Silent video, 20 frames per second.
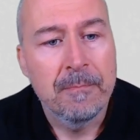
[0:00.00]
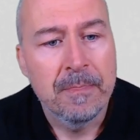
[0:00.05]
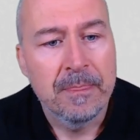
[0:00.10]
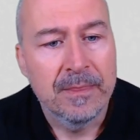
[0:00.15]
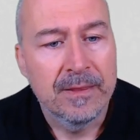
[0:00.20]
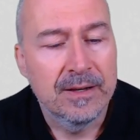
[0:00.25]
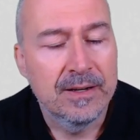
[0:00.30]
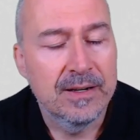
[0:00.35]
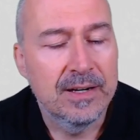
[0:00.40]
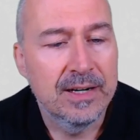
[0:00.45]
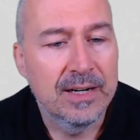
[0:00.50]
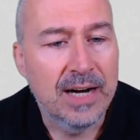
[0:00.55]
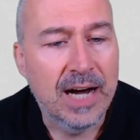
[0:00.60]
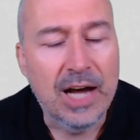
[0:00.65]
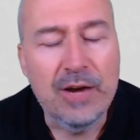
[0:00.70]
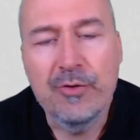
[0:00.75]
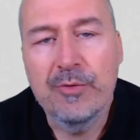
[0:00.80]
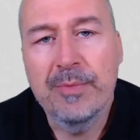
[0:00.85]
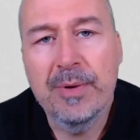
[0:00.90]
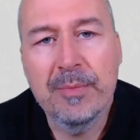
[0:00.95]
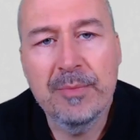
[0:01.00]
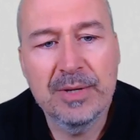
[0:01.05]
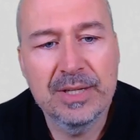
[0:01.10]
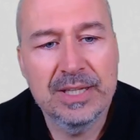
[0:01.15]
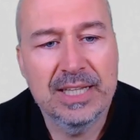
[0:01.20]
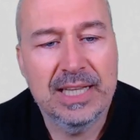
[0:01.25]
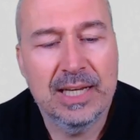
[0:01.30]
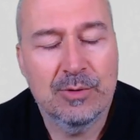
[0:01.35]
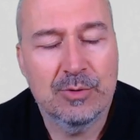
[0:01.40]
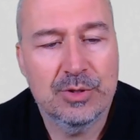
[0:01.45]
I remember
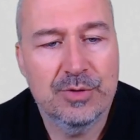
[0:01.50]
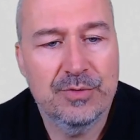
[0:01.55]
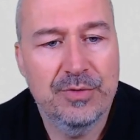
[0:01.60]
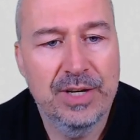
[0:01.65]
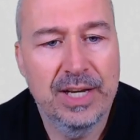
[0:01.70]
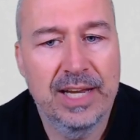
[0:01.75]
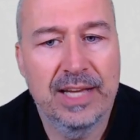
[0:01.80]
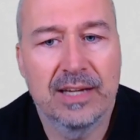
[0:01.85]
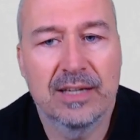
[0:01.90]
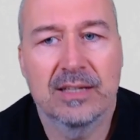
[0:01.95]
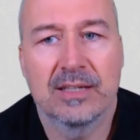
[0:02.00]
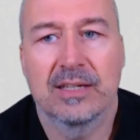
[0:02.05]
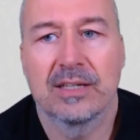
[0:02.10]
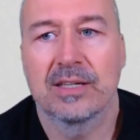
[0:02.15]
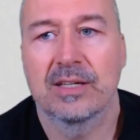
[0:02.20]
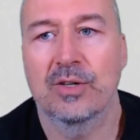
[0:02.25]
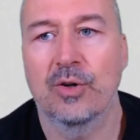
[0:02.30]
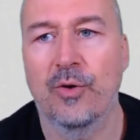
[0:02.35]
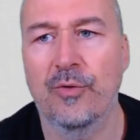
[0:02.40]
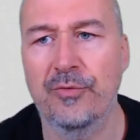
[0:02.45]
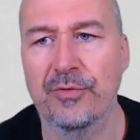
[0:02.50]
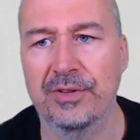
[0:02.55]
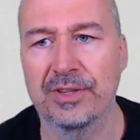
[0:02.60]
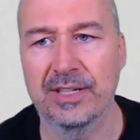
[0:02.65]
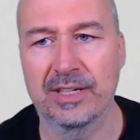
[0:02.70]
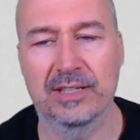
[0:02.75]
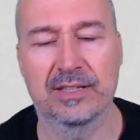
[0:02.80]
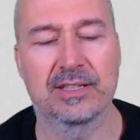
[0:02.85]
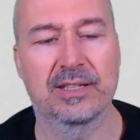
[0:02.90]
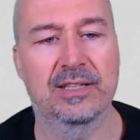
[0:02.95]
that I was feeling
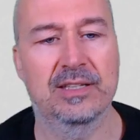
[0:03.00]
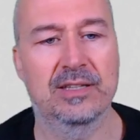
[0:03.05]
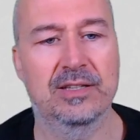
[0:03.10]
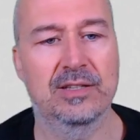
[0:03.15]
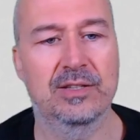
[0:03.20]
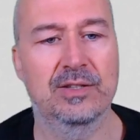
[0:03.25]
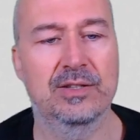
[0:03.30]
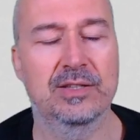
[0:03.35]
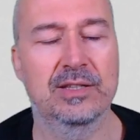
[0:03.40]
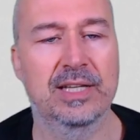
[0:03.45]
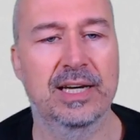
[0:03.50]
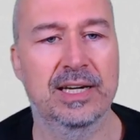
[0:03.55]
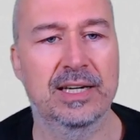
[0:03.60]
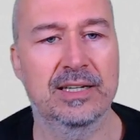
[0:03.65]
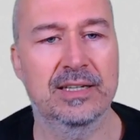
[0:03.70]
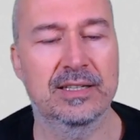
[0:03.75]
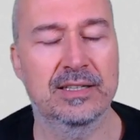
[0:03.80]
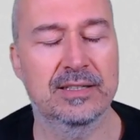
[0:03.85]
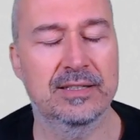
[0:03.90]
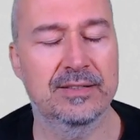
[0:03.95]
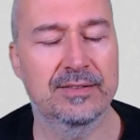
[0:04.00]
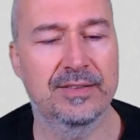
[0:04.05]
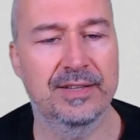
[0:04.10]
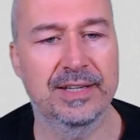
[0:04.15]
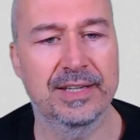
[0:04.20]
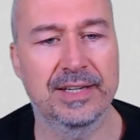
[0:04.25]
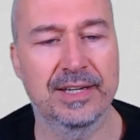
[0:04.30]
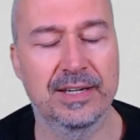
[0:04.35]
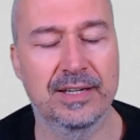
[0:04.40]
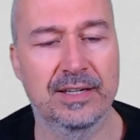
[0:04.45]
confident and like
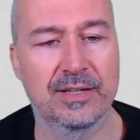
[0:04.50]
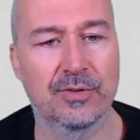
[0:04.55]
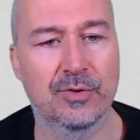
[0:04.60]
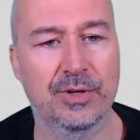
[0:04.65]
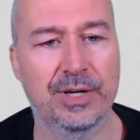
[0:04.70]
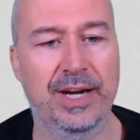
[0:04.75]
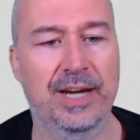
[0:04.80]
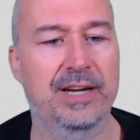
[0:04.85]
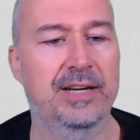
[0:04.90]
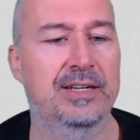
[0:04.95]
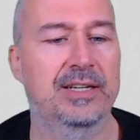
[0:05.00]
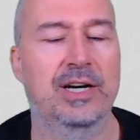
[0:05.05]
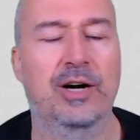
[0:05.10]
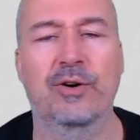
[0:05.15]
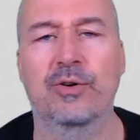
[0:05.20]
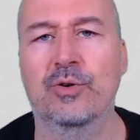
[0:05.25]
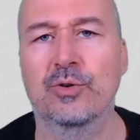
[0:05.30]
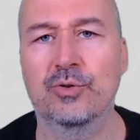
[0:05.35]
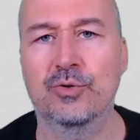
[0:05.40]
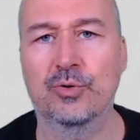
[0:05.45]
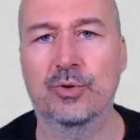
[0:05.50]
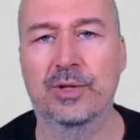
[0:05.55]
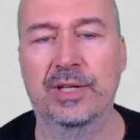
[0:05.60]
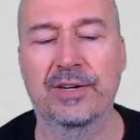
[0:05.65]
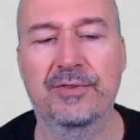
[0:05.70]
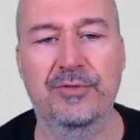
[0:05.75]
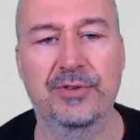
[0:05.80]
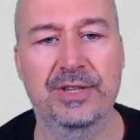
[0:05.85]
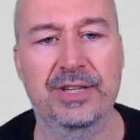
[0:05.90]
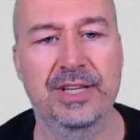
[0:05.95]
thinking, okay, now I control
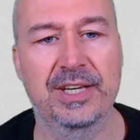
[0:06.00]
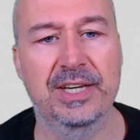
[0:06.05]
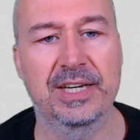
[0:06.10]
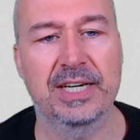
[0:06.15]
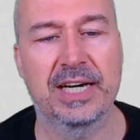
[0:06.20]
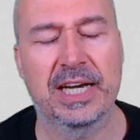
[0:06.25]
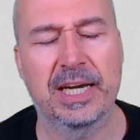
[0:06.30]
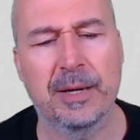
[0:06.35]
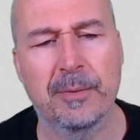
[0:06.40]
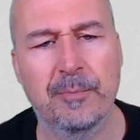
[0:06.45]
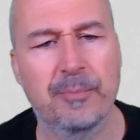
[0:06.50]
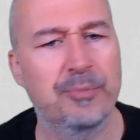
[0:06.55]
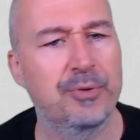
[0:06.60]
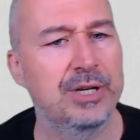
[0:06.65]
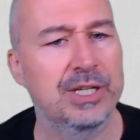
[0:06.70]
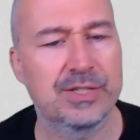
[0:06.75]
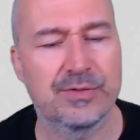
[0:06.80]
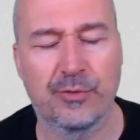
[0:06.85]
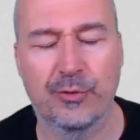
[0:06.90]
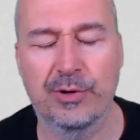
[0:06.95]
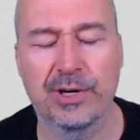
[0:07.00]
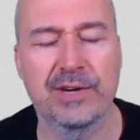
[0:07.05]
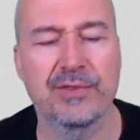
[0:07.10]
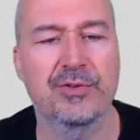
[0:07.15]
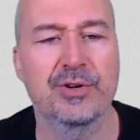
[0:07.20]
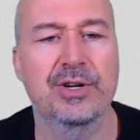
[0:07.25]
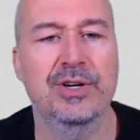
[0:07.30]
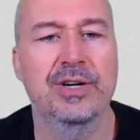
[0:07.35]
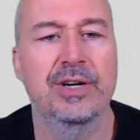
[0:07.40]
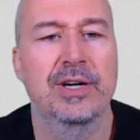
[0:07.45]
everything, I can press
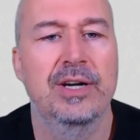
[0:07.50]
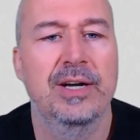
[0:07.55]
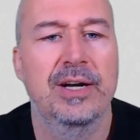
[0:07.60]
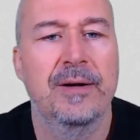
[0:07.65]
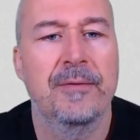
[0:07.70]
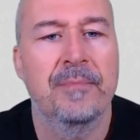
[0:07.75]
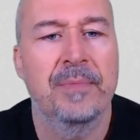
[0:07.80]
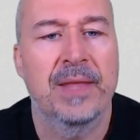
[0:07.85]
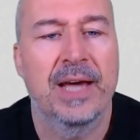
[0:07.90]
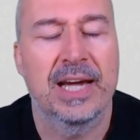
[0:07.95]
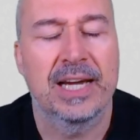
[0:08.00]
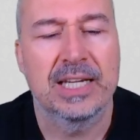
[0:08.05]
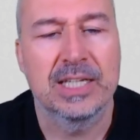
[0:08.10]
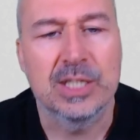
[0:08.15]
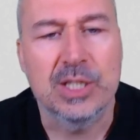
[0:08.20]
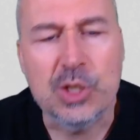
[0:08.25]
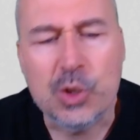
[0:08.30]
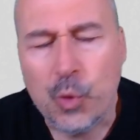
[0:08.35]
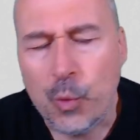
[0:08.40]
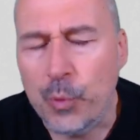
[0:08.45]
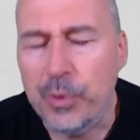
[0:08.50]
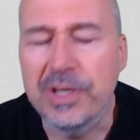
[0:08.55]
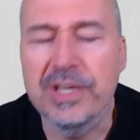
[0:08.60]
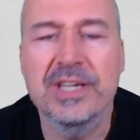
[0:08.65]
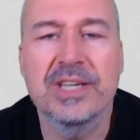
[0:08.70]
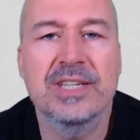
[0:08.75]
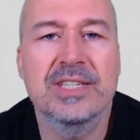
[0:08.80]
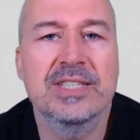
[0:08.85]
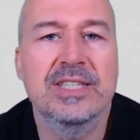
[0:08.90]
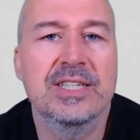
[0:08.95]
forever, I can
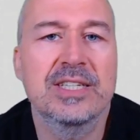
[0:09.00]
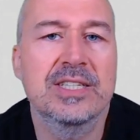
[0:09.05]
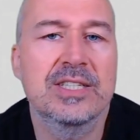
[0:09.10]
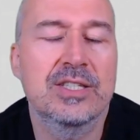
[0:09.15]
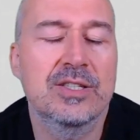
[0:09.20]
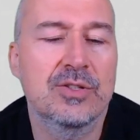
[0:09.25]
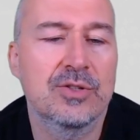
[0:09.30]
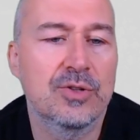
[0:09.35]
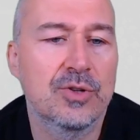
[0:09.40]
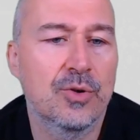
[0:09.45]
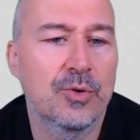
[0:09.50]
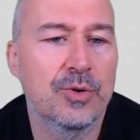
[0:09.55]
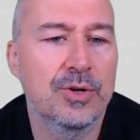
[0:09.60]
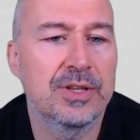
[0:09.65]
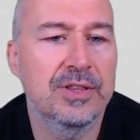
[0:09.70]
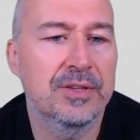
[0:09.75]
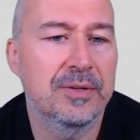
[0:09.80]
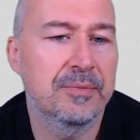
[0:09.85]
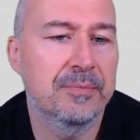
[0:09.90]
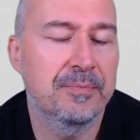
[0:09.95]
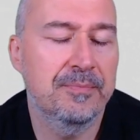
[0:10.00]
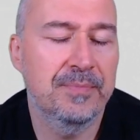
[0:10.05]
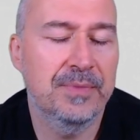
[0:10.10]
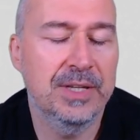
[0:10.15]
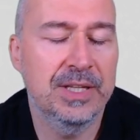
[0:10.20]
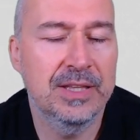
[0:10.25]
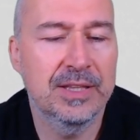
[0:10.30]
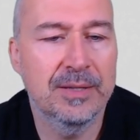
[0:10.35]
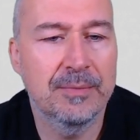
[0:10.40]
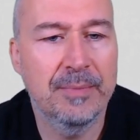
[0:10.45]
squeeze this, in
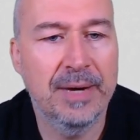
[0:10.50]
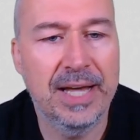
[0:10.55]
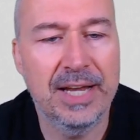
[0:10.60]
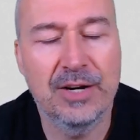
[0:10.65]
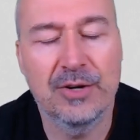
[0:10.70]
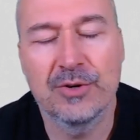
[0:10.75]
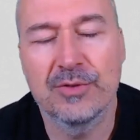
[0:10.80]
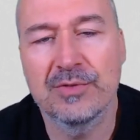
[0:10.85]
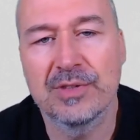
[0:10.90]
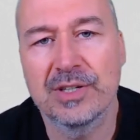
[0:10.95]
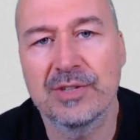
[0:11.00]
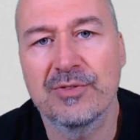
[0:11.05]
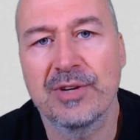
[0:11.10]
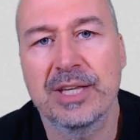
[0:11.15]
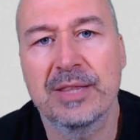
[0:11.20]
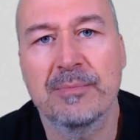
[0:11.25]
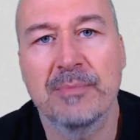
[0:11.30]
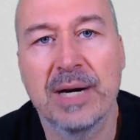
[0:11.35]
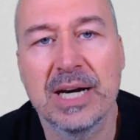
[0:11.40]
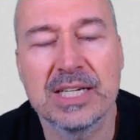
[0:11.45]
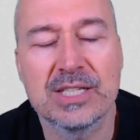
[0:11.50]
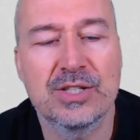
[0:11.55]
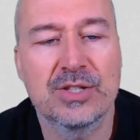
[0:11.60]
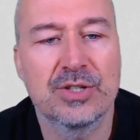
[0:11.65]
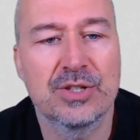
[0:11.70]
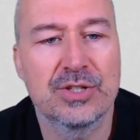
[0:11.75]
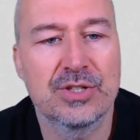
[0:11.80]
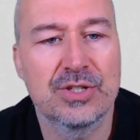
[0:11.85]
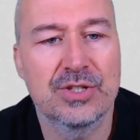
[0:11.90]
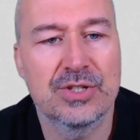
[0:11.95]
the manner of the great
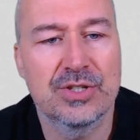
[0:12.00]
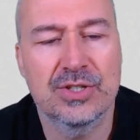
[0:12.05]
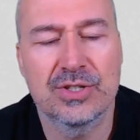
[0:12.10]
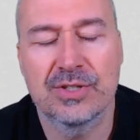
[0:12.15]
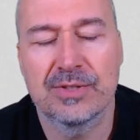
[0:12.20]
masters.